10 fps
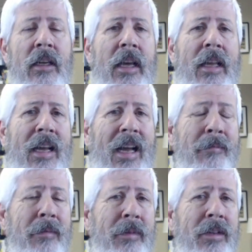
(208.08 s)
And
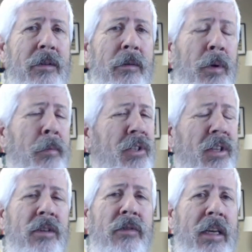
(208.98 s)
the purpose of
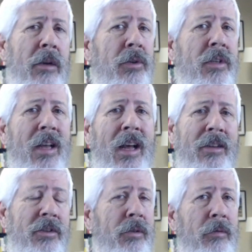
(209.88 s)
this video is
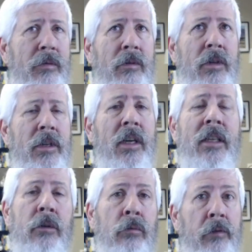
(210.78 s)
not to
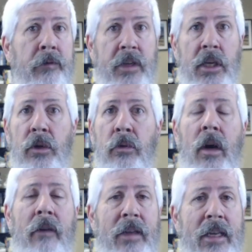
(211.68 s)
conduct a review
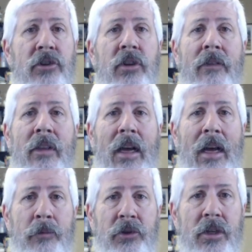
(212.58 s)
of each of the
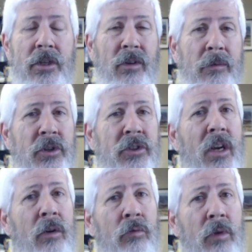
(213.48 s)
options. So I'm just
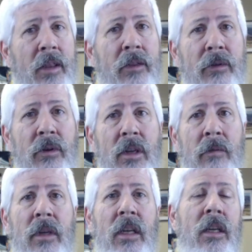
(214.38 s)
going to run through
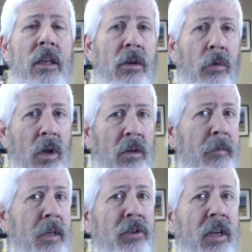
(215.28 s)
them. You're
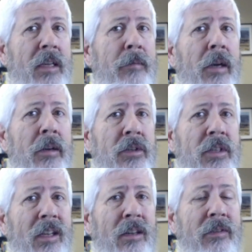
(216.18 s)
welcome to check them out
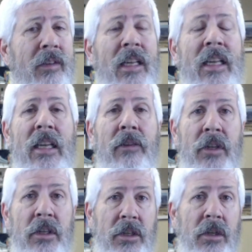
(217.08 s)
yourself. If
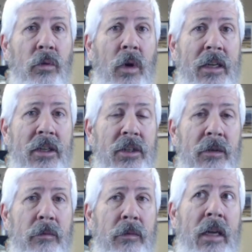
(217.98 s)
you do want
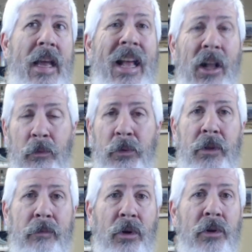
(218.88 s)
some help with
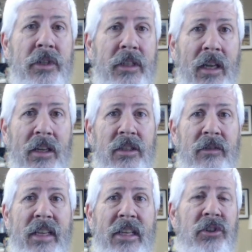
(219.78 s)
the pros and cons
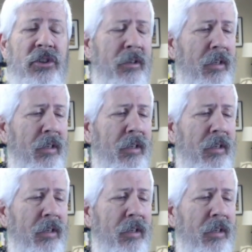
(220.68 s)
of each,